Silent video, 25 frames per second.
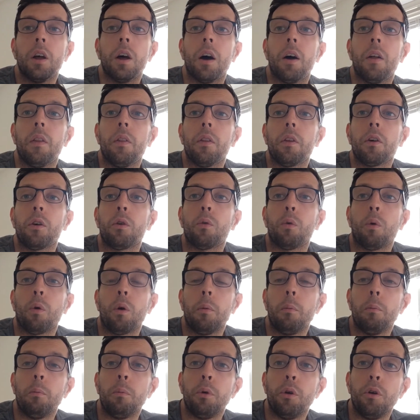and the
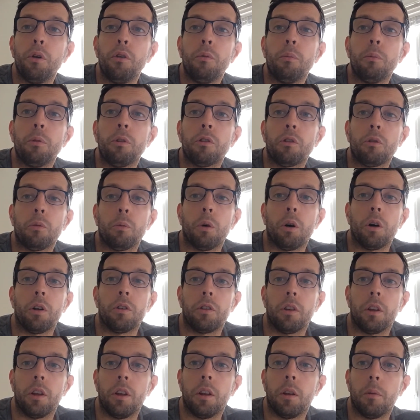growing movement
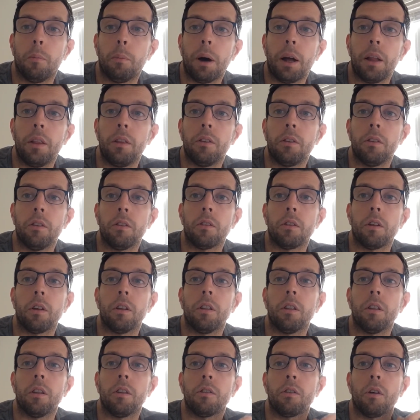towards independence,
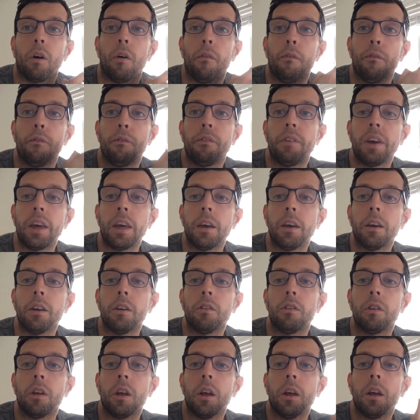and the sort of
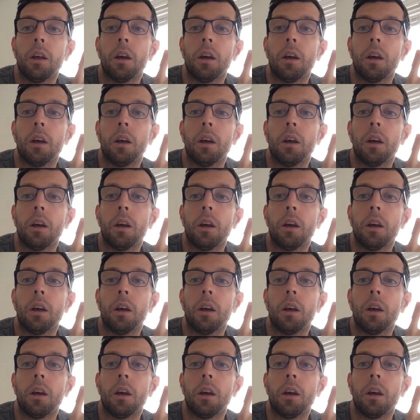fears